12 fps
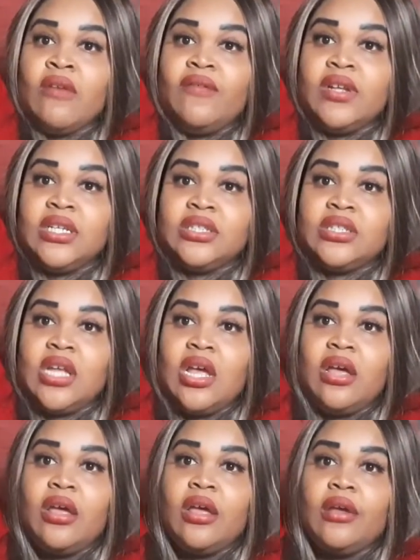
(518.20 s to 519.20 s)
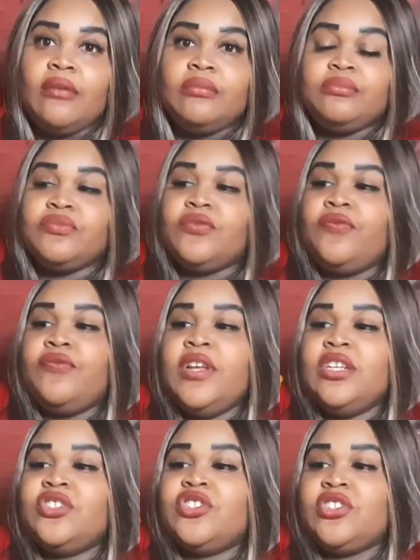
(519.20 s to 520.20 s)

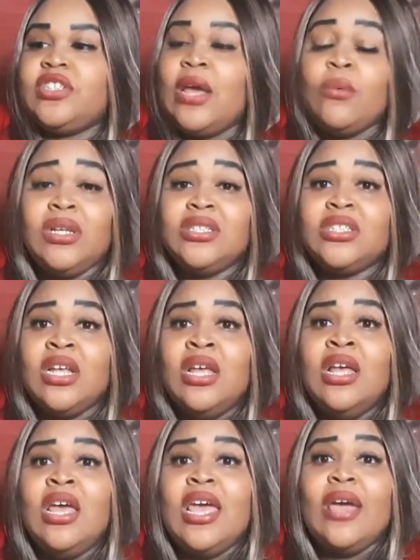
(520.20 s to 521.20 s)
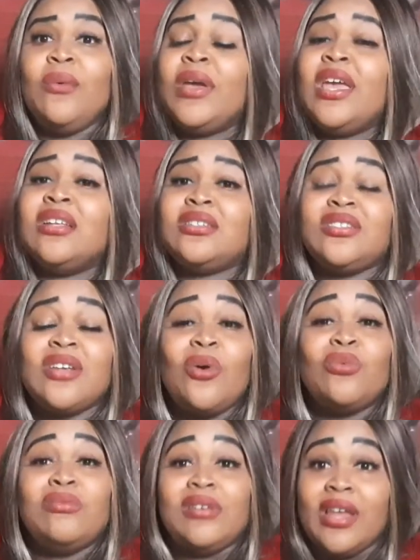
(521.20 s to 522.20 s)
fish sandwich, it would hit
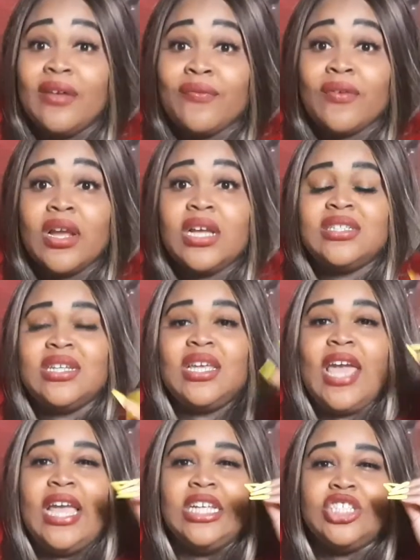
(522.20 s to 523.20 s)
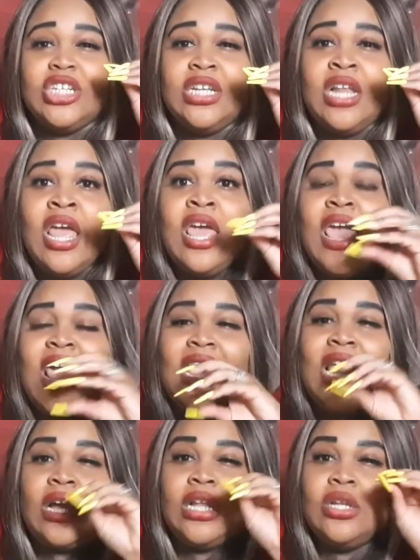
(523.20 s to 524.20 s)
so different. Because a Cajun and
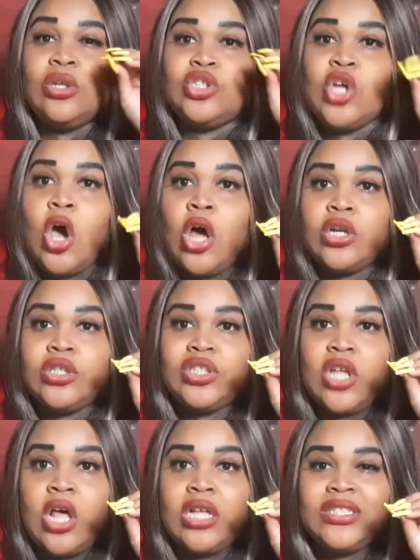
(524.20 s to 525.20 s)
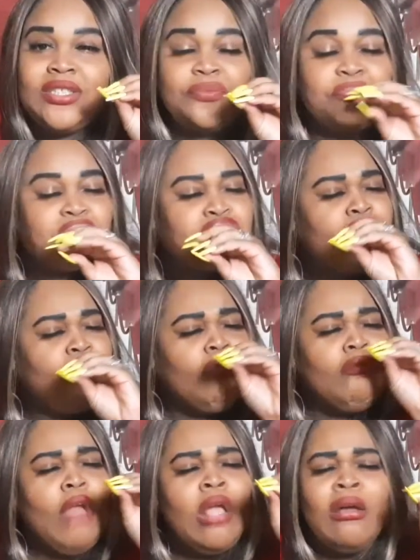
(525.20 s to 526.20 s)
like a little tartar sauce,
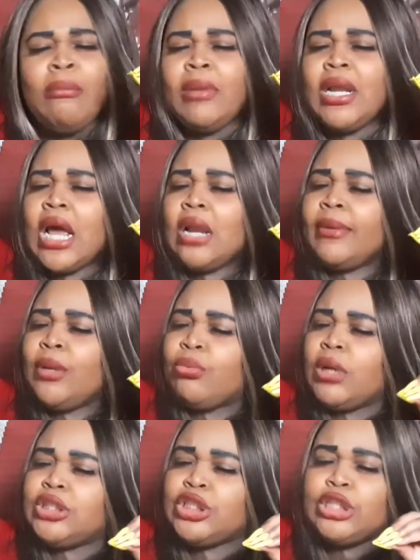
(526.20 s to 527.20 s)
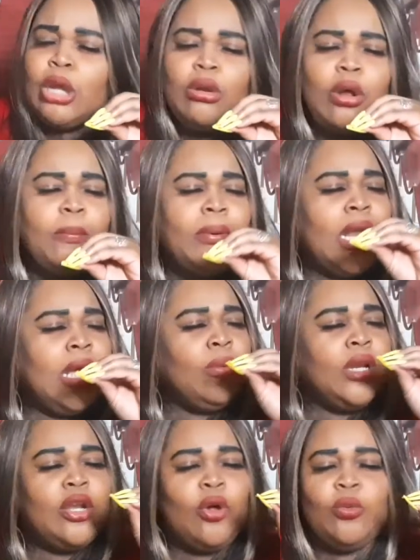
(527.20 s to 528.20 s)
but it gotta be rich though. Don't play
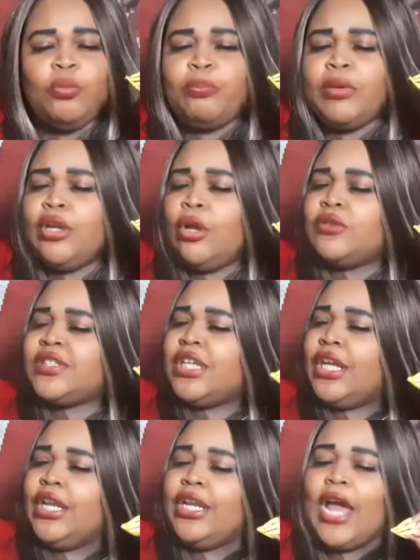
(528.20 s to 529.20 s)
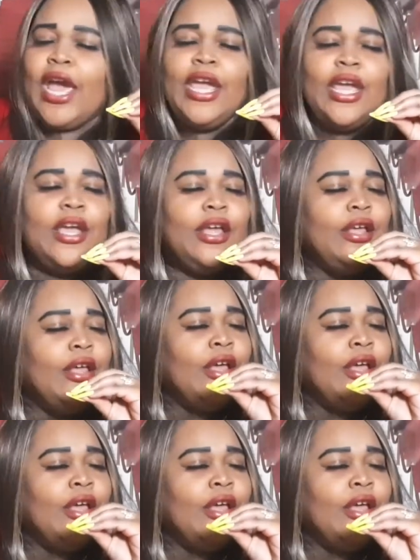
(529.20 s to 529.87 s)
with it. Don't put no skinny diet